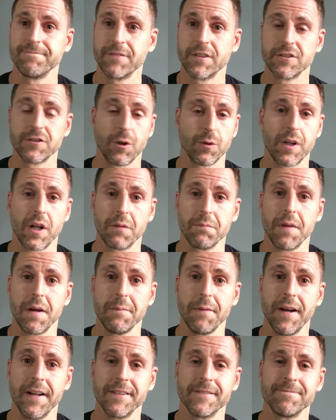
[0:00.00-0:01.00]
There's no doubt in
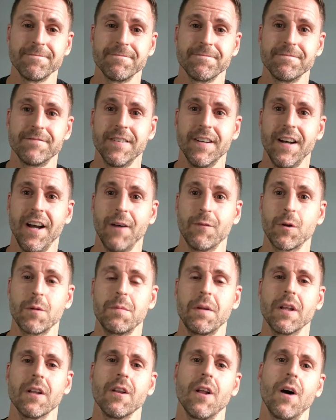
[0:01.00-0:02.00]
my mind. I
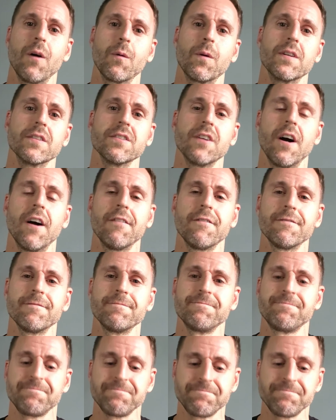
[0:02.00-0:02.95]
would be a lot worse off.